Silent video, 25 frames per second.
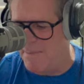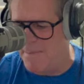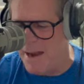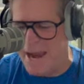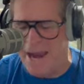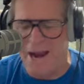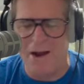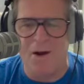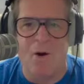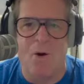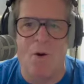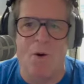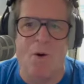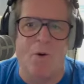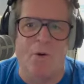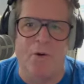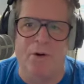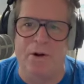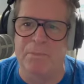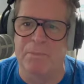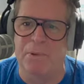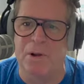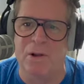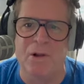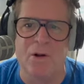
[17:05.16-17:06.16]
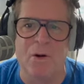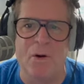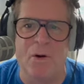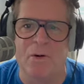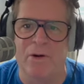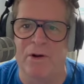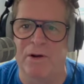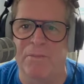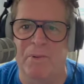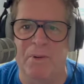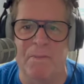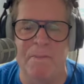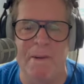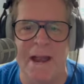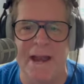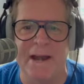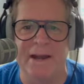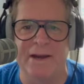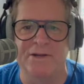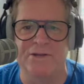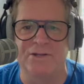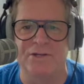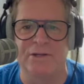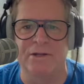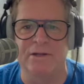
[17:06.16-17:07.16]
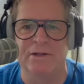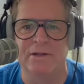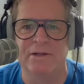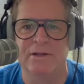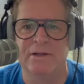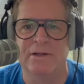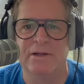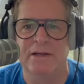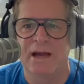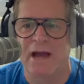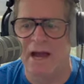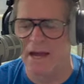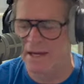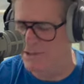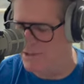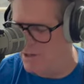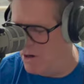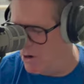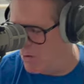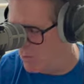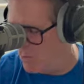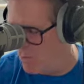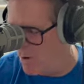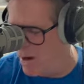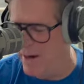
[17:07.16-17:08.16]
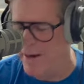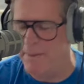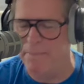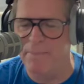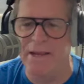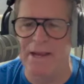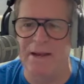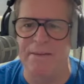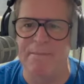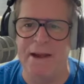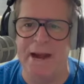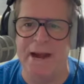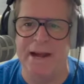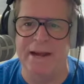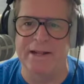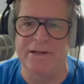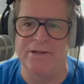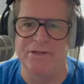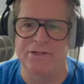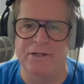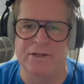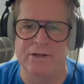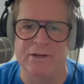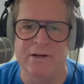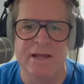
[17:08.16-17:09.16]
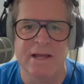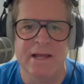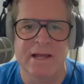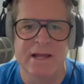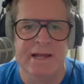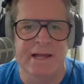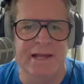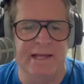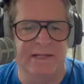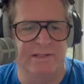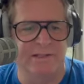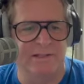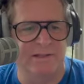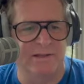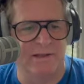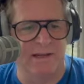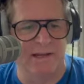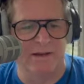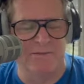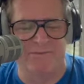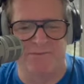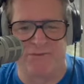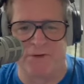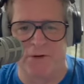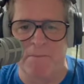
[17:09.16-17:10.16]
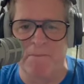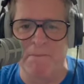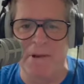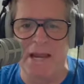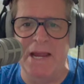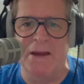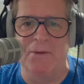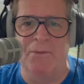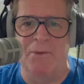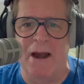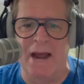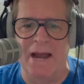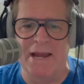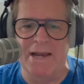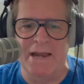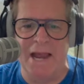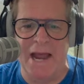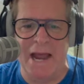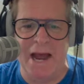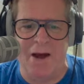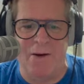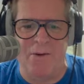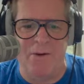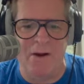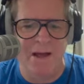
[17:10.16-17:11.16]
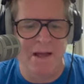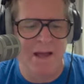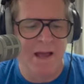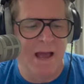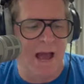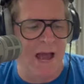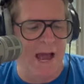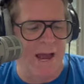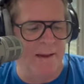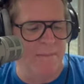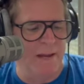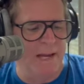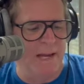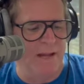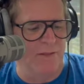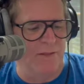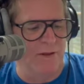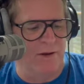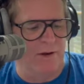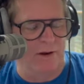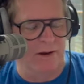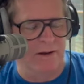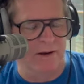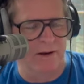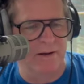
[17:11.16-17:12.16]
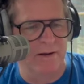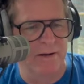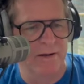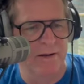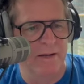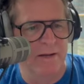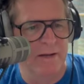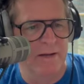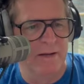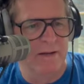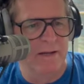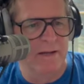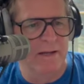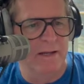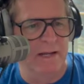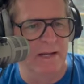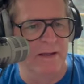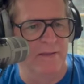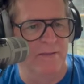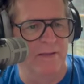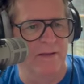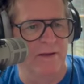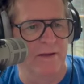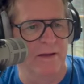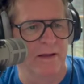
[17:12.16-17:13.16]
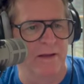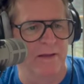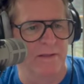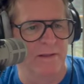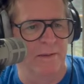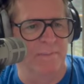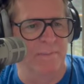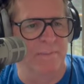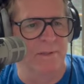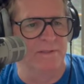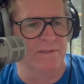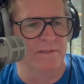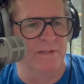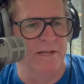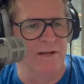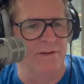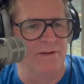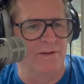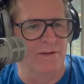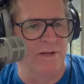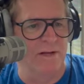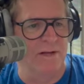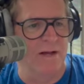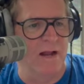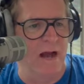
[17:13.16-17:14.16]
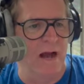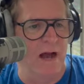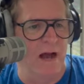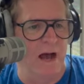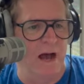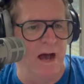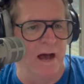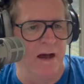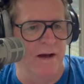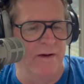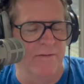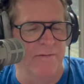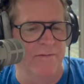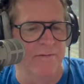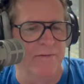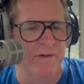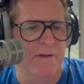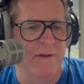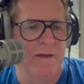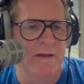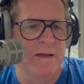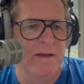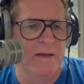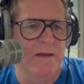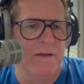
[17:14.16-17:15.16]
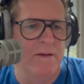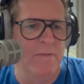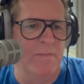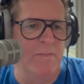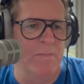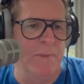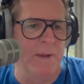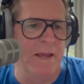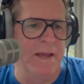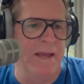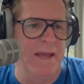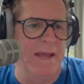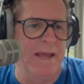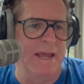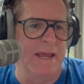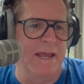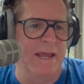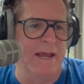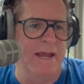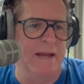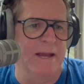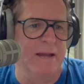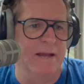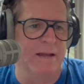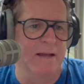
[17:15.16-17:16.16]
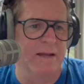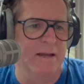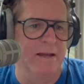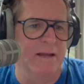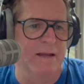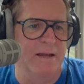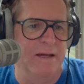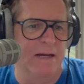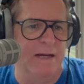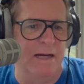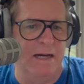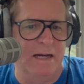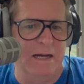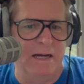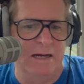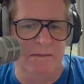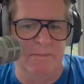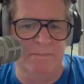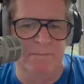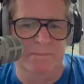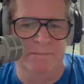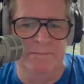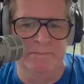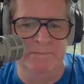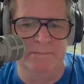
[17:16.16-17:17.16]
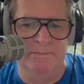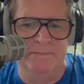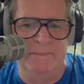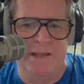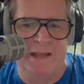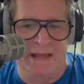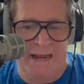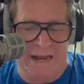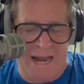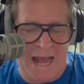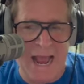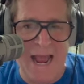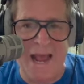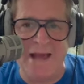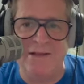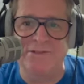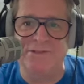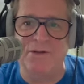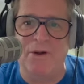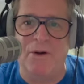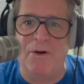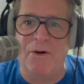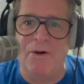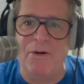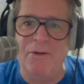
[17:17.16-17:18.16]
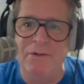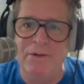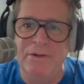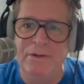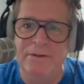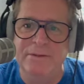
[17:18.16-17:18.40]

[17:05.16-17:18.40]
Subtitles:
a horrible, horrible manager. I don't want to be a manager. For me right now, I'm either in the position of being an asshole